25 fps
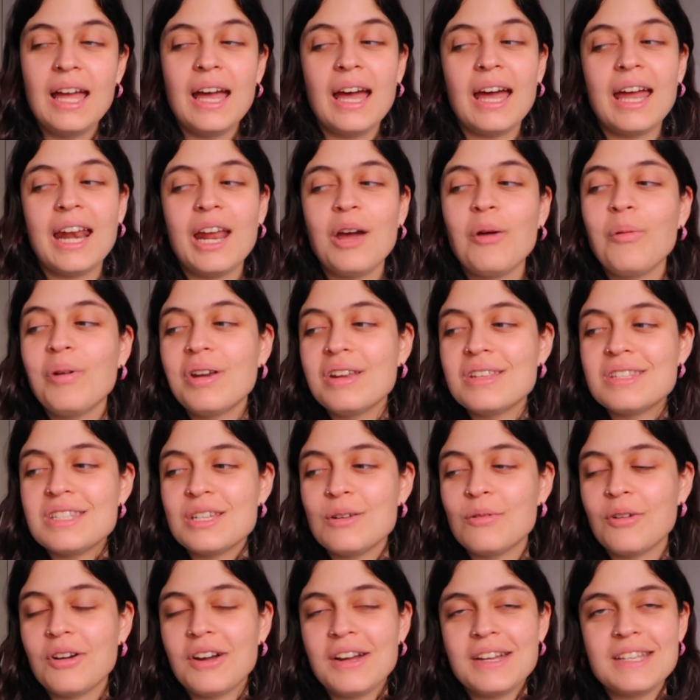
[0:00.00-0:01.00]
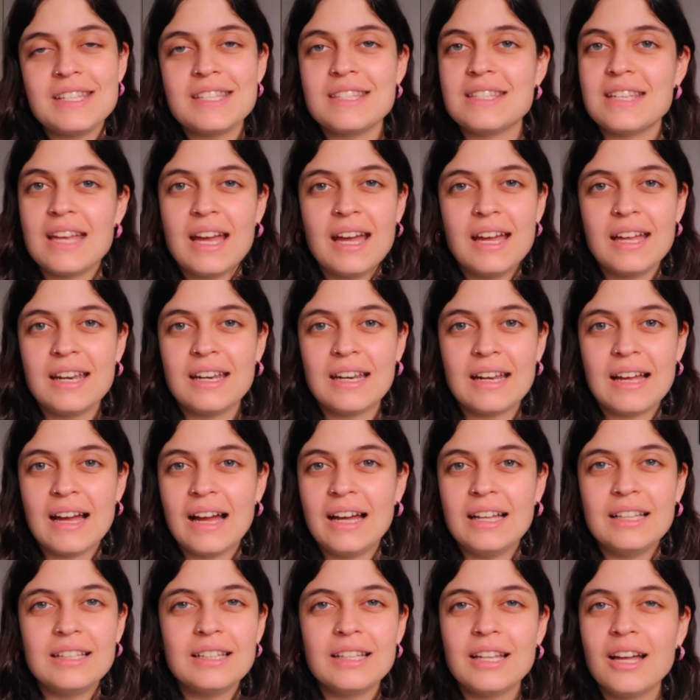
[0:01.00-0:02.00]
And I want to see where I stand.
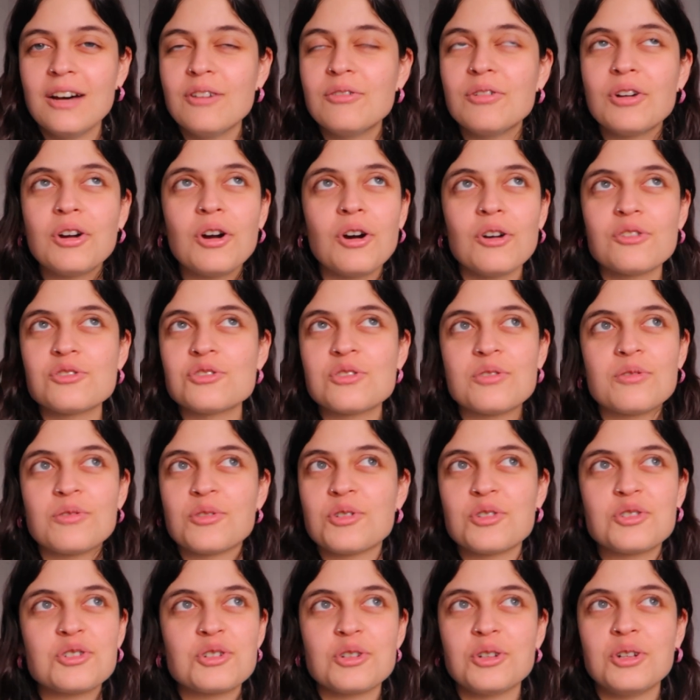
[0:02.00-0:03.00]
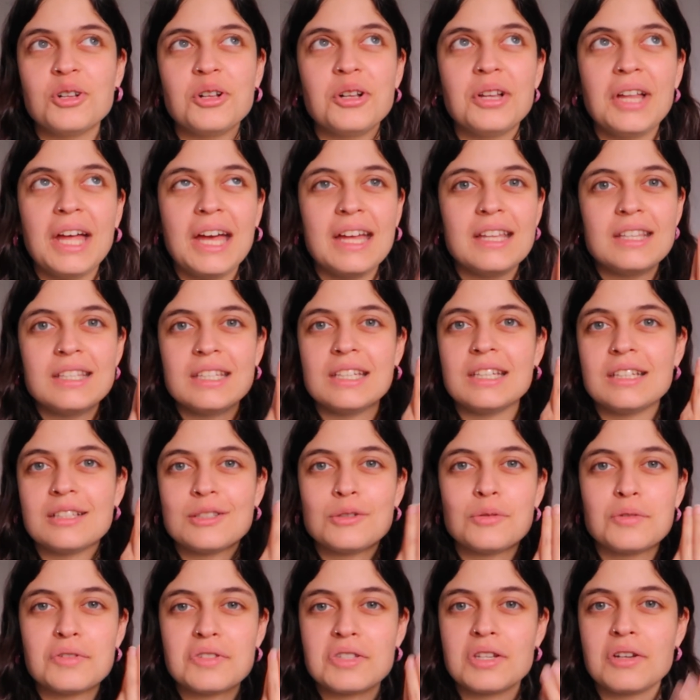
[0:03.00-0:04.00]
I love a controversial ending
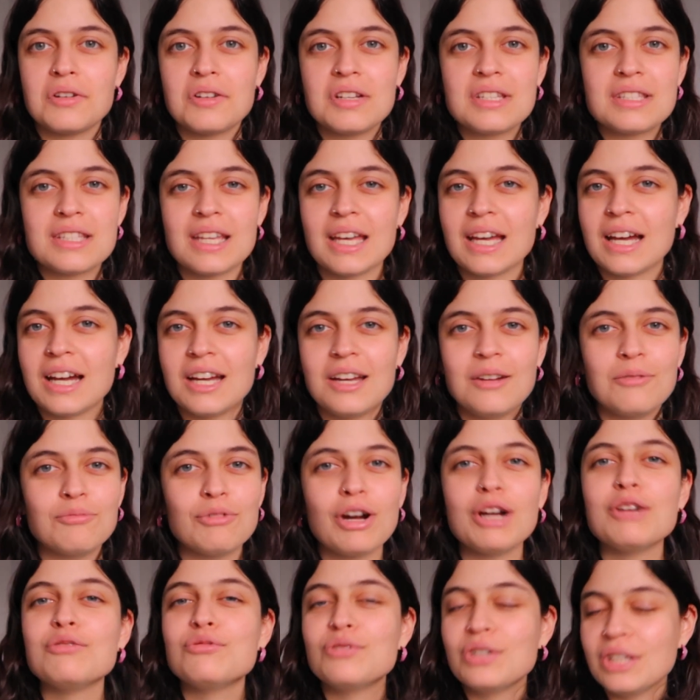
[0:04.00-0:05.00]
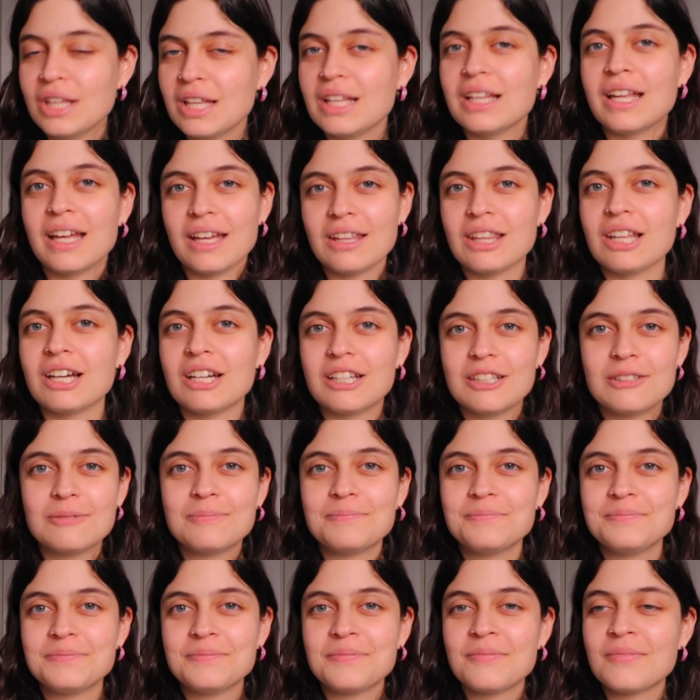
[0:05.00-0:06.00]
to a series. Like I, I really like that.
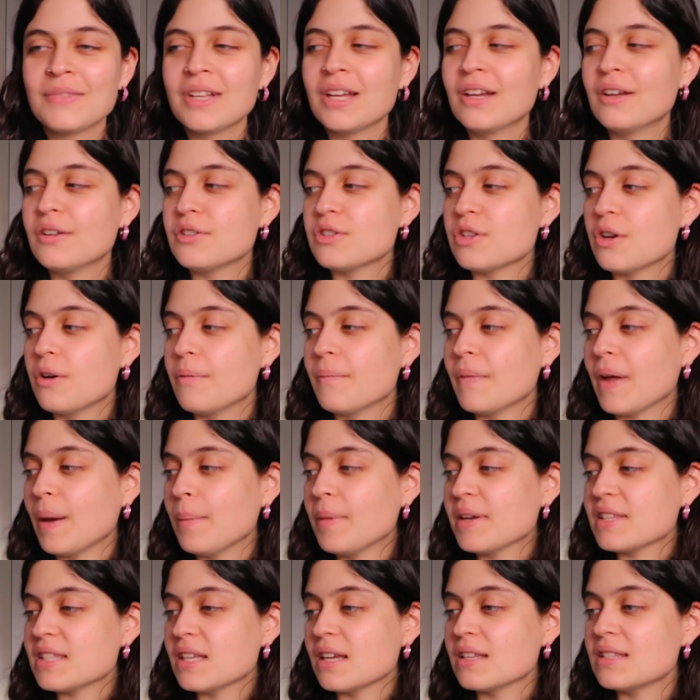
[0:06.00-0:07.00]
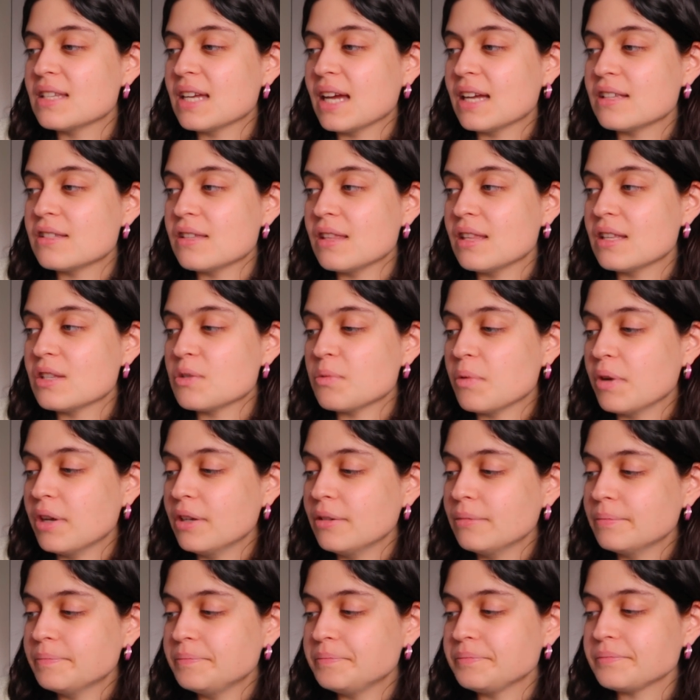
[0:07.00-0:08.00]
So I'm excited to get to this
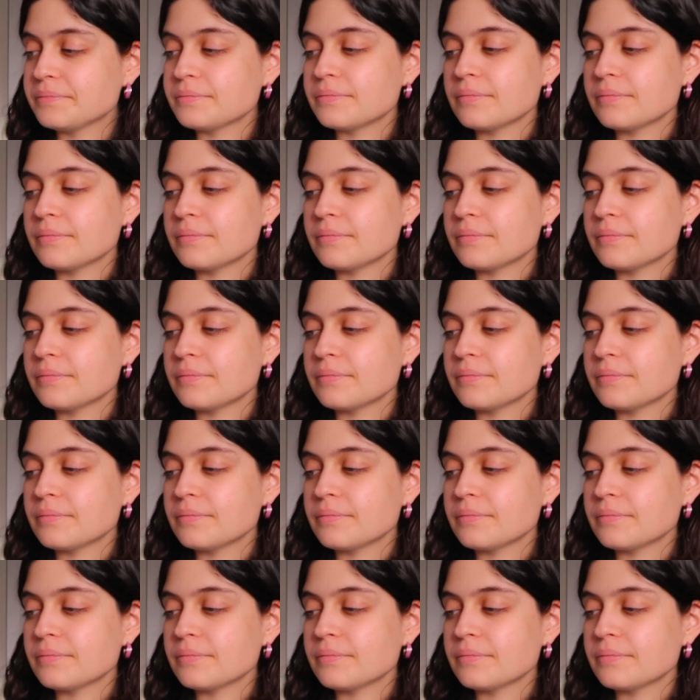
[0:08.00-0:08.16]
one.